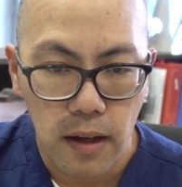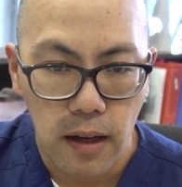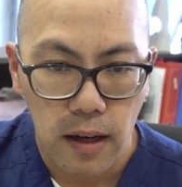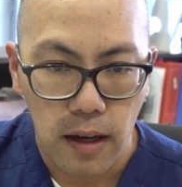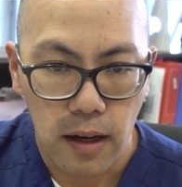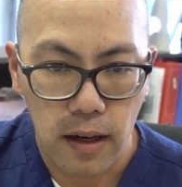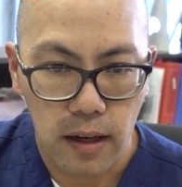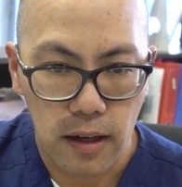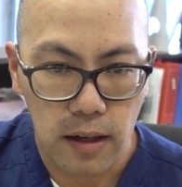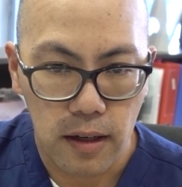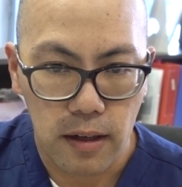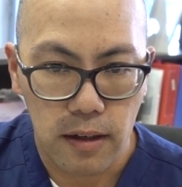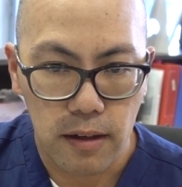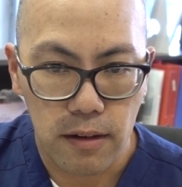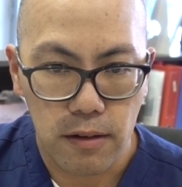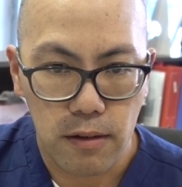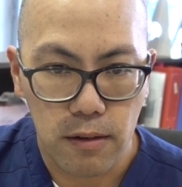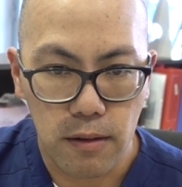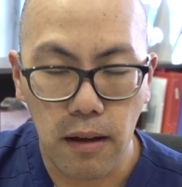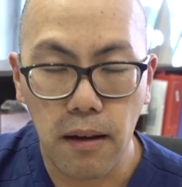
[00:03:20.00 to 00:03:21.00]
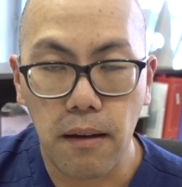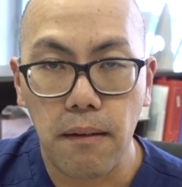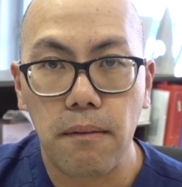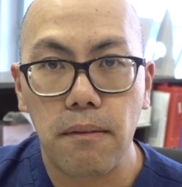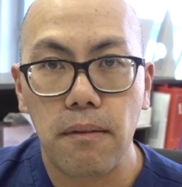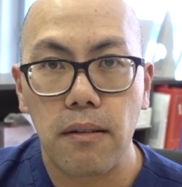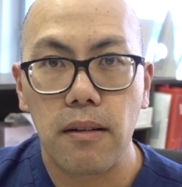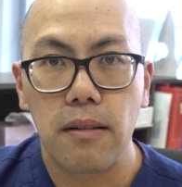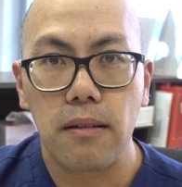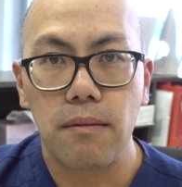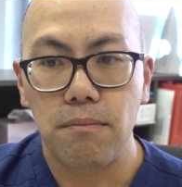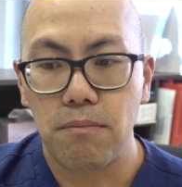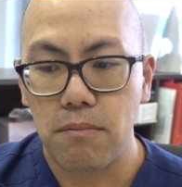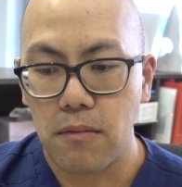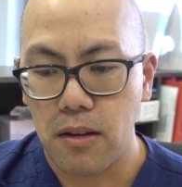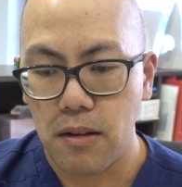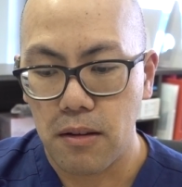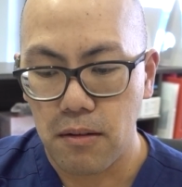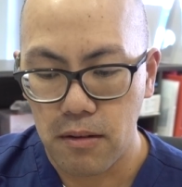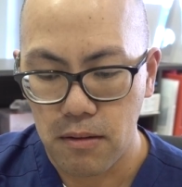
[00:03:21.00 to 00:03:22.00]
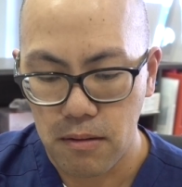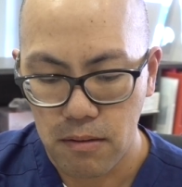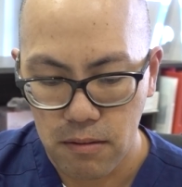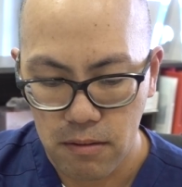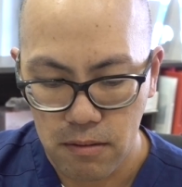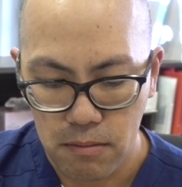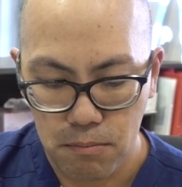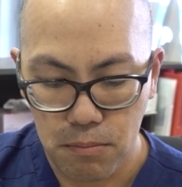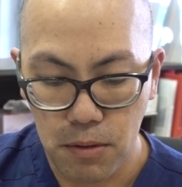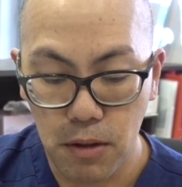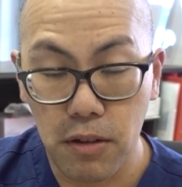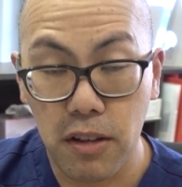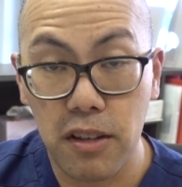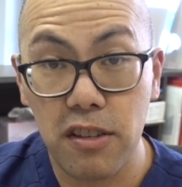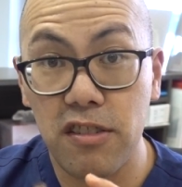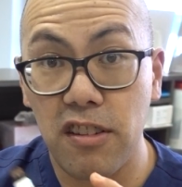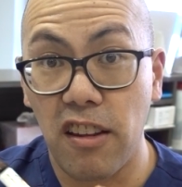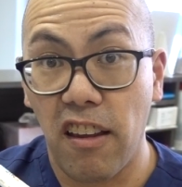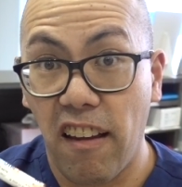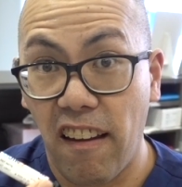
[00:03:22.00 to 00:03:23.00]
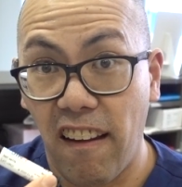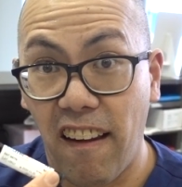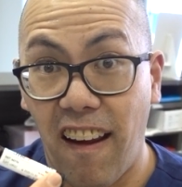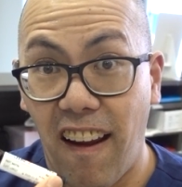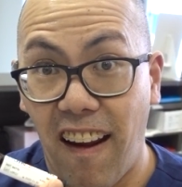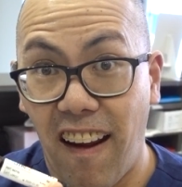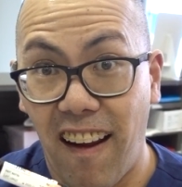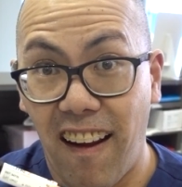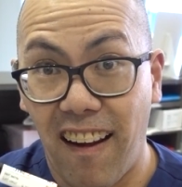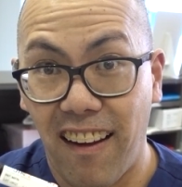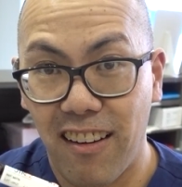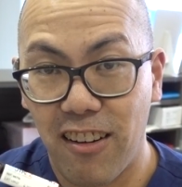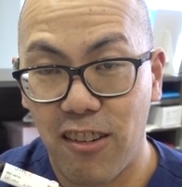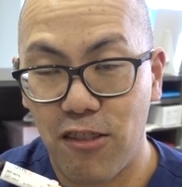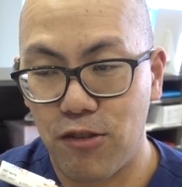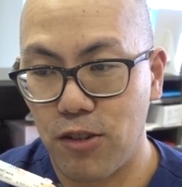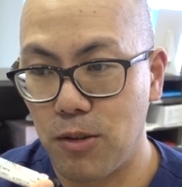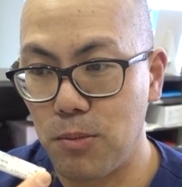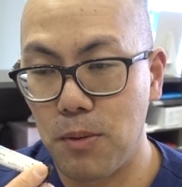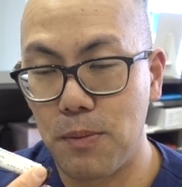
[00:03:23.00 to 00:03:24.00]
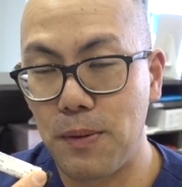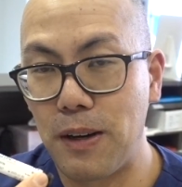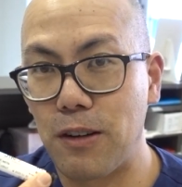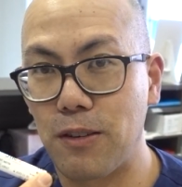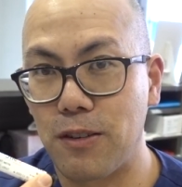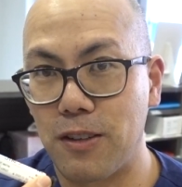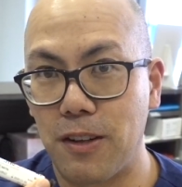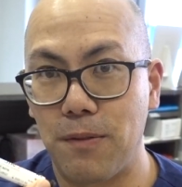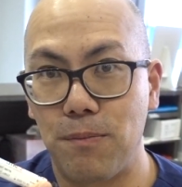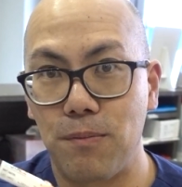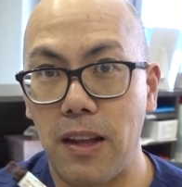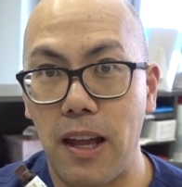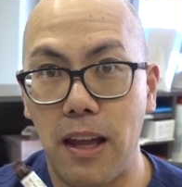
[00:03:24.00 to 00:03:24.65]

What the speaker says: So yeah, Bulk Easy from Amalgamated.